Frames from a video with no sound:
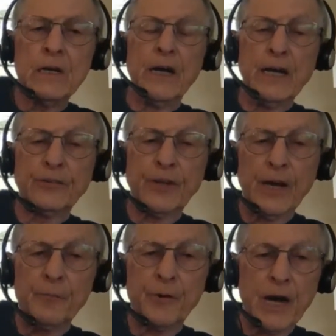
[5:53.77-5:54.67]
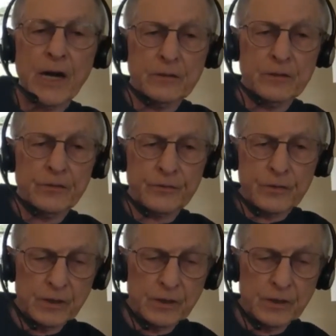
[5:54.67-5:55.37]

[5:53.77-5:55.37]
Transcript: as I practiced